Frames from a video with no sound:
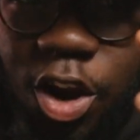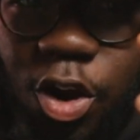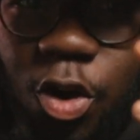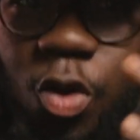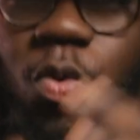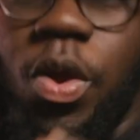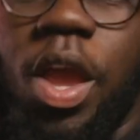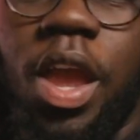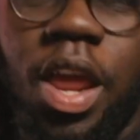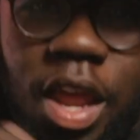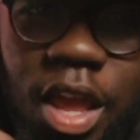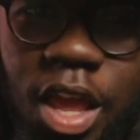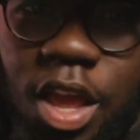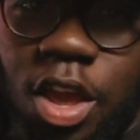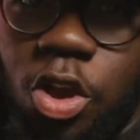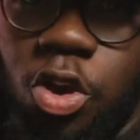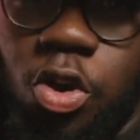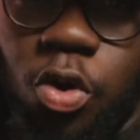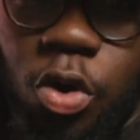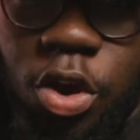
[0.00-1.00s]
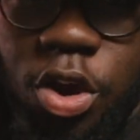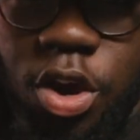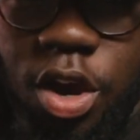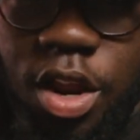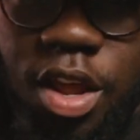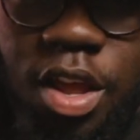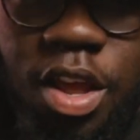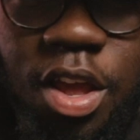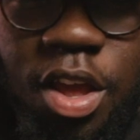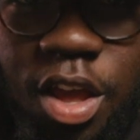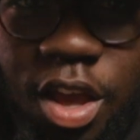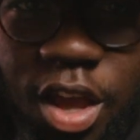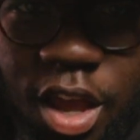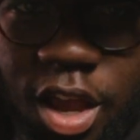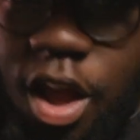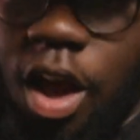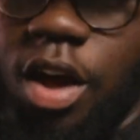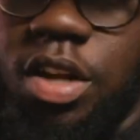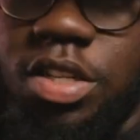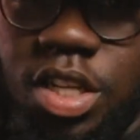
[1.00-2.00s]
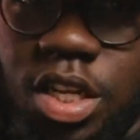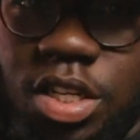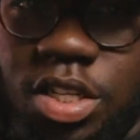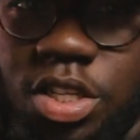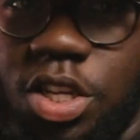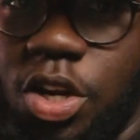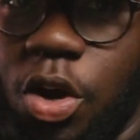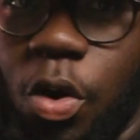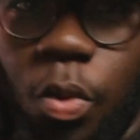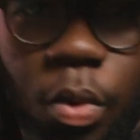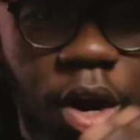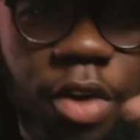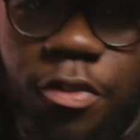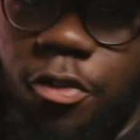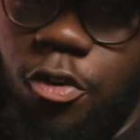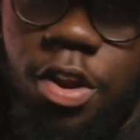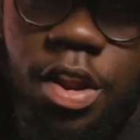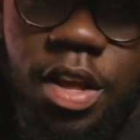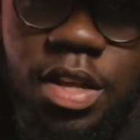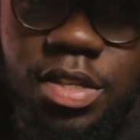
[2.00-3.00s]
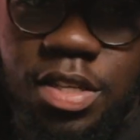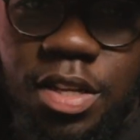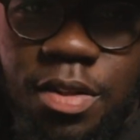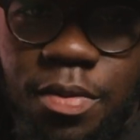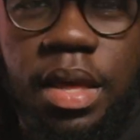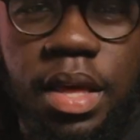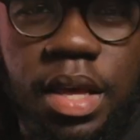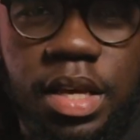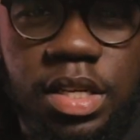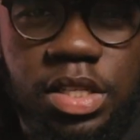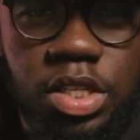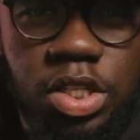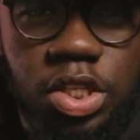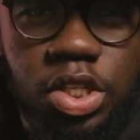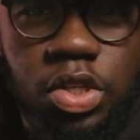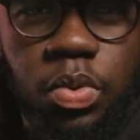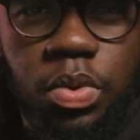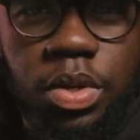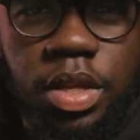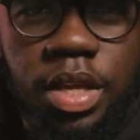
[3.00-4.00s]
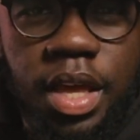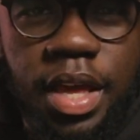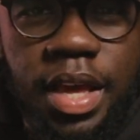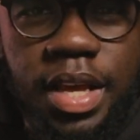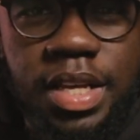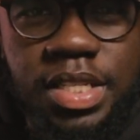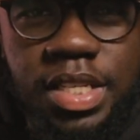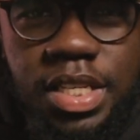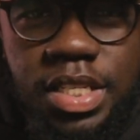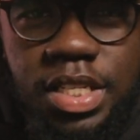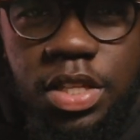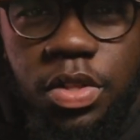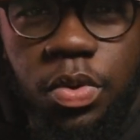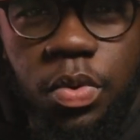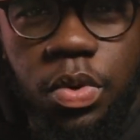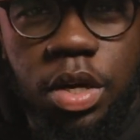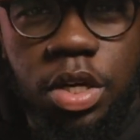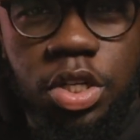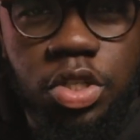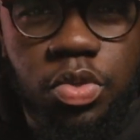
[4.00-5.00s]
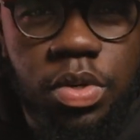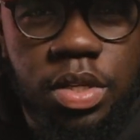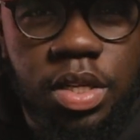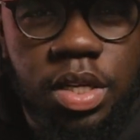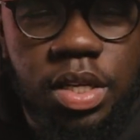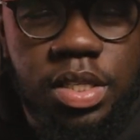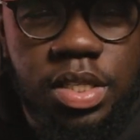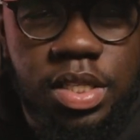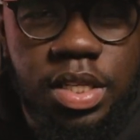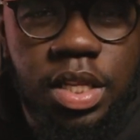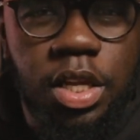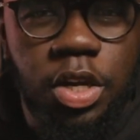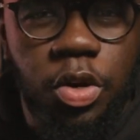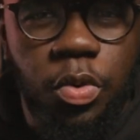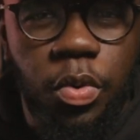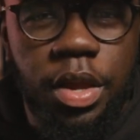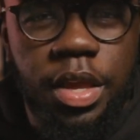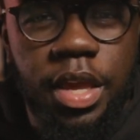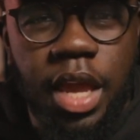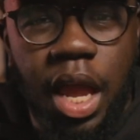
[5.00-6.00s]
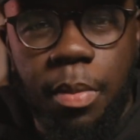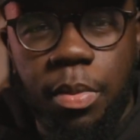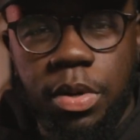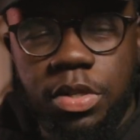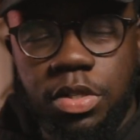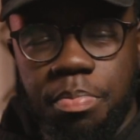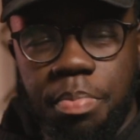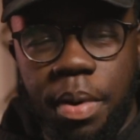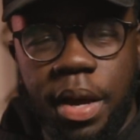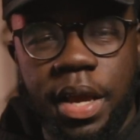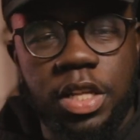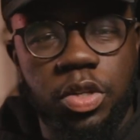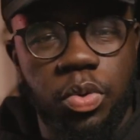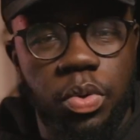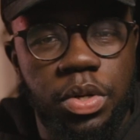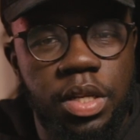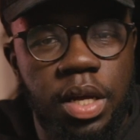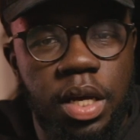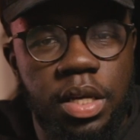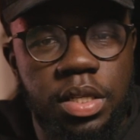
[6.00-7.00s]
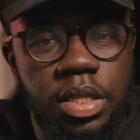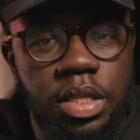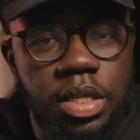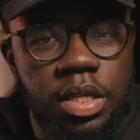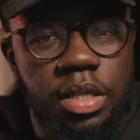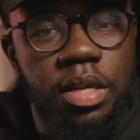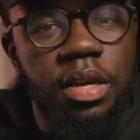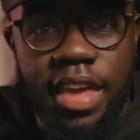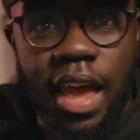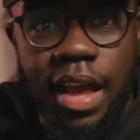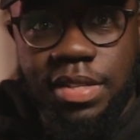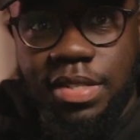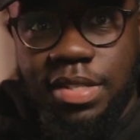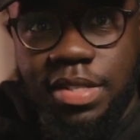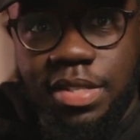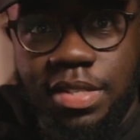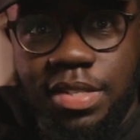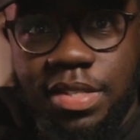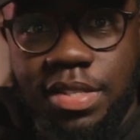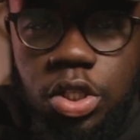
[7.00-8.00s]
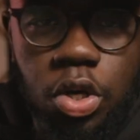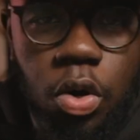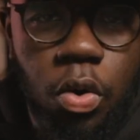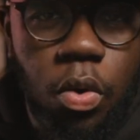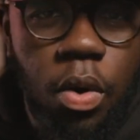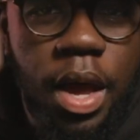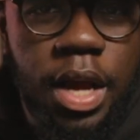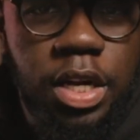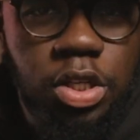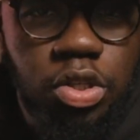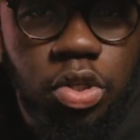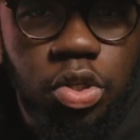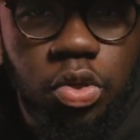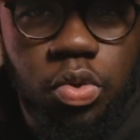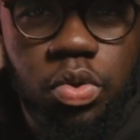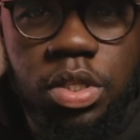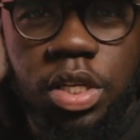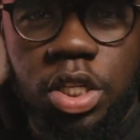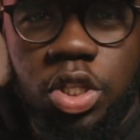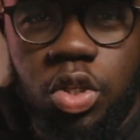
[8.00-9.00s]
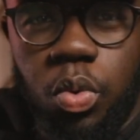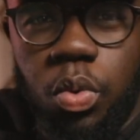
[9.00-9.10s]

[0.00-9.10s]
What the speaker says: creating your good content, you know, whatever it is. Is the Sony a6300 still a great camera to buy in 2019? Yes. So introduced in